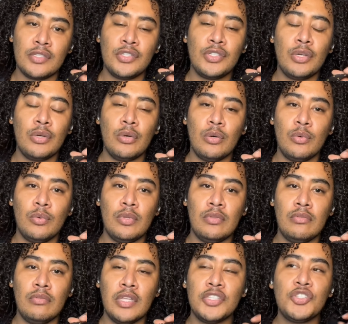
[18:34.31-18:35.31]
So
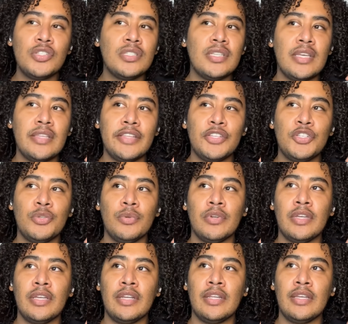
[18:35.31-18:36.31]
let's just say that you
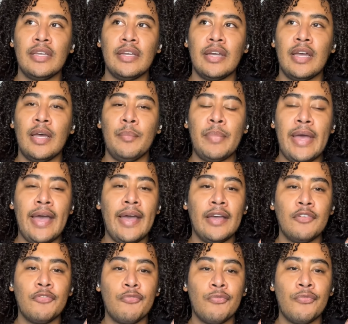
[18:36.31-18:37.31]
were getting a
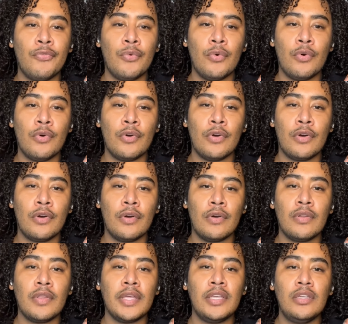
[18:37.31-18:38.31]
bag
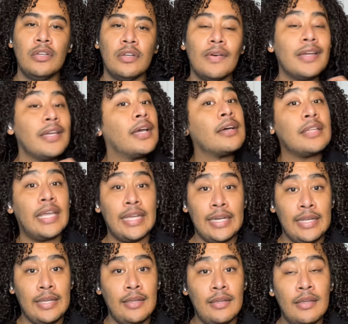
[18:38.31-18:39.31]
for, like, a young
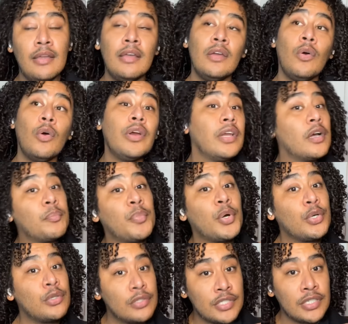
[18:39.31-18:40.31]
lady or a young
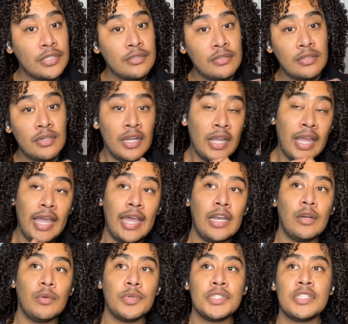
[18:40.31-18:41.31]
person,
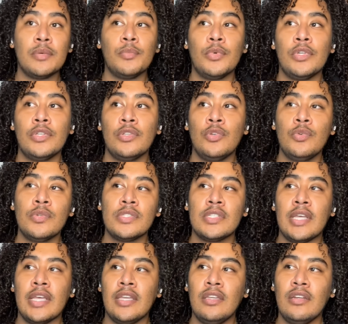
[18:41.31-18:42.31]
and it was someone who
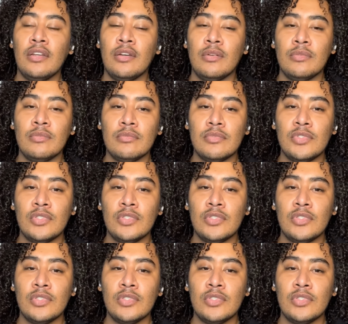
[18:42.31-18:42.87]
was like, 12